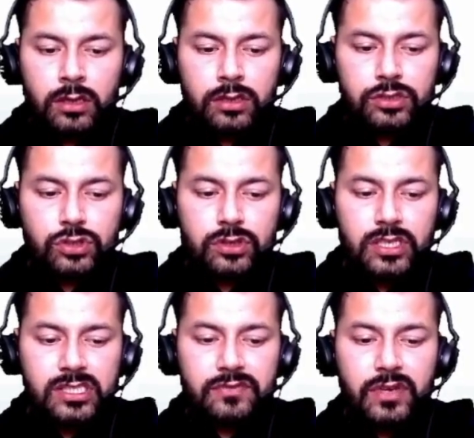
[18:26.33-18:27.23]
So
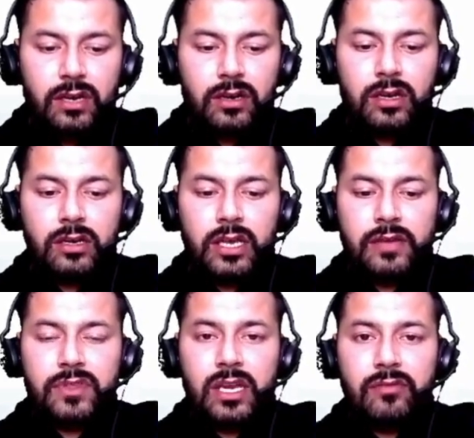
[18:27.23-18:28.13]
this will run
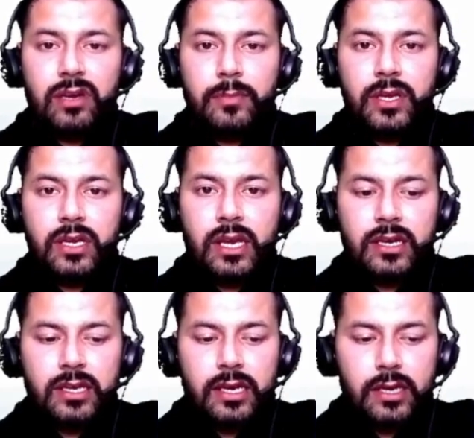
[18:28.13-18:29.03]
if there will be
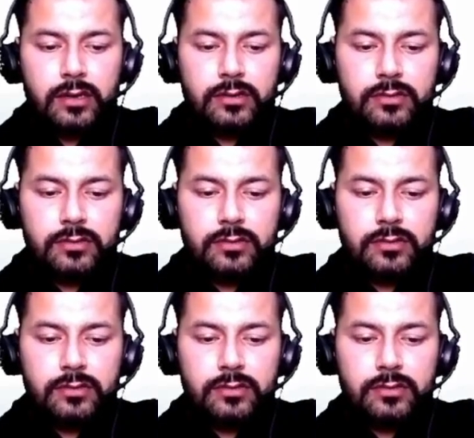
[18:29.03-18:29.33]
any error.